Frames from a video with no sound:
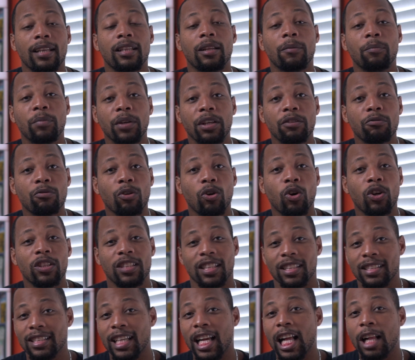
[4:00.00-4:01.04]
The B-roll
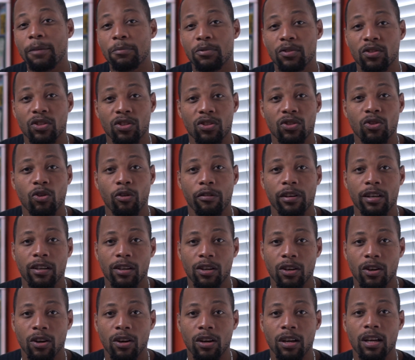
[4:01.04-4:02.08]
just helps the story
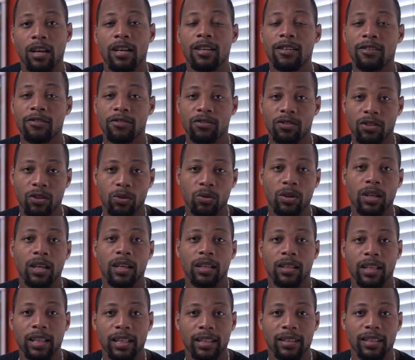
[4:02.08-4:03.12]
along. So
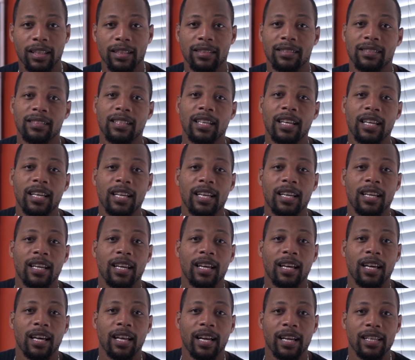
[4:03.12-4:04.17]
look at this.
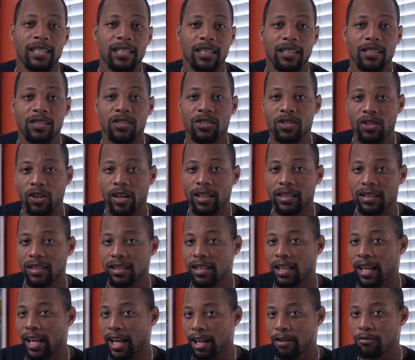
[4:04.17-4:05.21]
Had I just shot
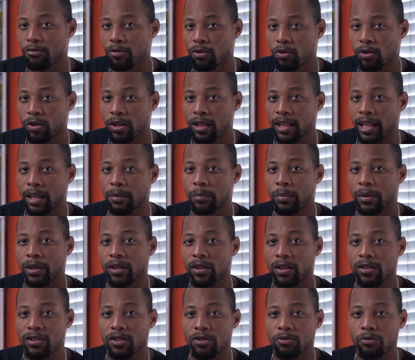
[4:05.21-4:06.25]
the A-roll and put it
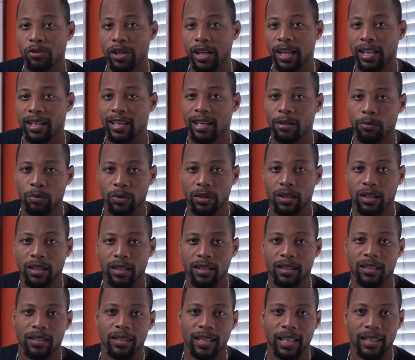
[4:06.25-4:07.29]
on screen, it would look
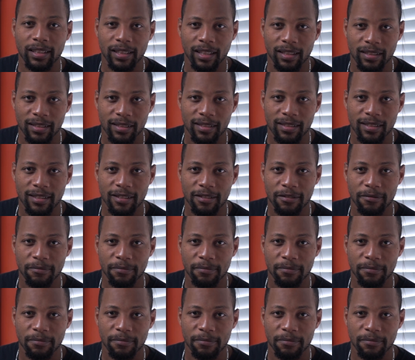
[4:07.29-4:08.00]
like this.